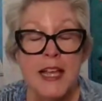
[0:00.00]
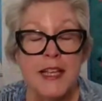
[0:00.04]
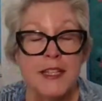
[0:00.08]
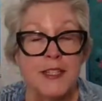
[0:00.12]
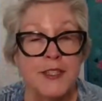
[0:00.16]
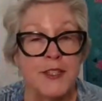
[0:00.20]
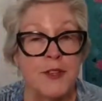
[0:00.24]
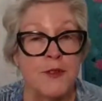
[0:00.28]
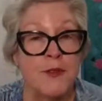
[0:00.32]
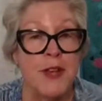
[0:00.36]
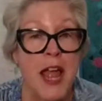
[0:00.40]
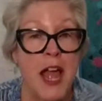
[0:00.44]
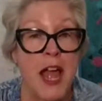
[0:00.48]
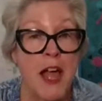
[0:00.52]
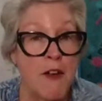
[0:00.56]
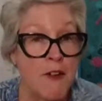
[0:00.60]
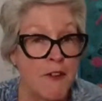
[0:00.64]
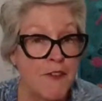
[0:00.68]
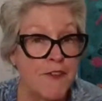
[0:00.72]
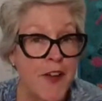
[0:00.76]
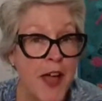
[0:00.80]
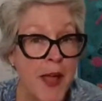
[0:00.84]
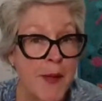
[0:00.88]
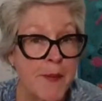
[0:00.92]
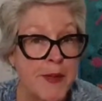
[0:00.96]
So now
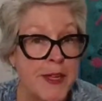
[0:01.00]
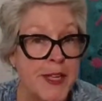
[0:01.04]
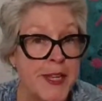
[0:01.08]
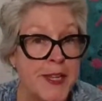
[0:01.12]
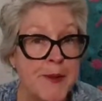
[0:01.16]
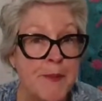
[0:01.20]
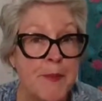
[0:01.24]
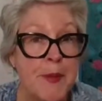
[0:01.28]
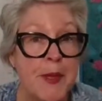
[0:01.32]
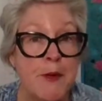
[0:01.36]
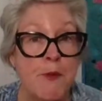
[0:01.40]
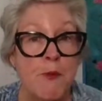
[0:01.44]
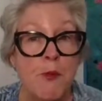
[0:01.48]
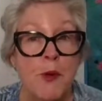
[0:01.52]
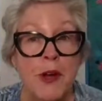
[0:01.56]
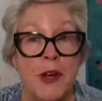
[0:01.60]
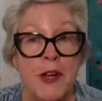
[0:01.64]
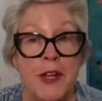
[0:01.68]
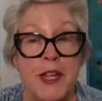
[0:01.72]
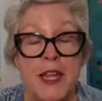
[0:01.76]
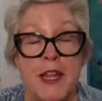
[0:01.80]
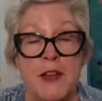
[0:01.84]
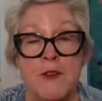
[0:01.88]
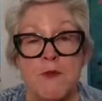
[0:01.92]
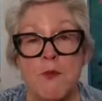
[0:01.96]
if I'm going to be
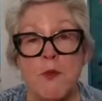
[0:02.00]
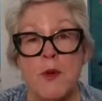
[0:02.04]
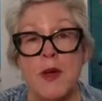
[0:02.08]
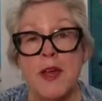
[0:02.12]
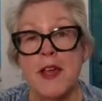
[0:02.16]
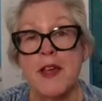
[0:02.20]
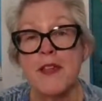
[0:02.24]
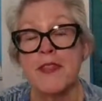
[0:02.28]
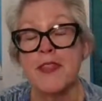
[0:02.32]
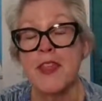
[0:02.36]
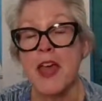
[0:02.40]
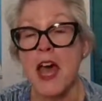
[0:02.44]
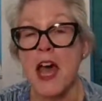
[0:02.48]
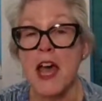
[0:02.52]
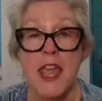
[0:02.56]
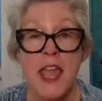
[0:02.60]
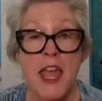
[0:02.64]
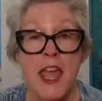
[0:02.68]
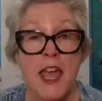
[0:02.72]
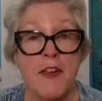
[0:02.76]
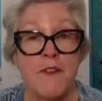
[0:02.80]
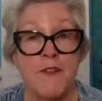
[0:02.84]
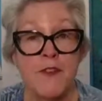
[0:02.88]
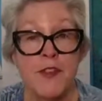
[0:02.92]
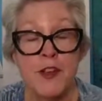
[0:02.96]
working with a
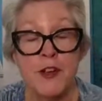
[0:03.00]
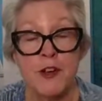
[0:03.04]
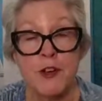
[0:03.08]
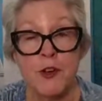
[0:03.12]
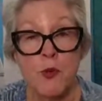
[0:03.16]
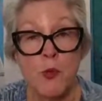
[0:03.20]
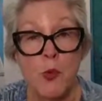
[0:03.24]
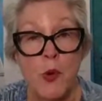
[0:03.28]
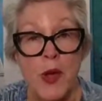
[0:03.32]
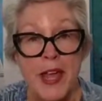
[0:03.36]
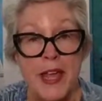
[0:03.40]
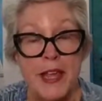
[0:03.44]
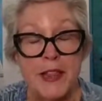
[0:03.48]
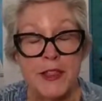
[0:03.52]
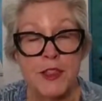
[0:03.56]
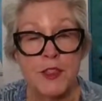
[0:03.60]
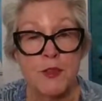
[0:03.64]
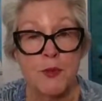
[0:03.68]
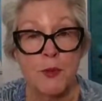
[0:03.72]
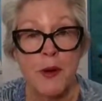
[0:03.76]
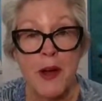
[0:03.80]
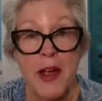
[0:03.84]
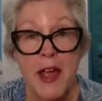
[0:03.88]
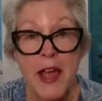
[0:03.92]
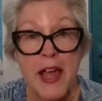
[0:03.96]
heavier weight
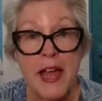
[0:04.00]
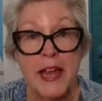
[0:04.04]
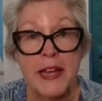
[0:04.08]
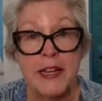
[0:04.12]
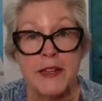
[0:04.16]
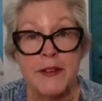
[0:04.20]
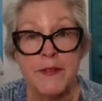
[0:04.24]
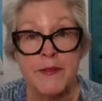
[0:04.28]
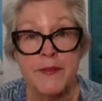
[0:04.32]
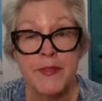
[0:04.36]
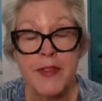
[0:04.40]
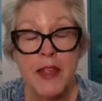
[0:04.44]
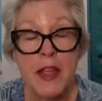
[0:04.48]
thread,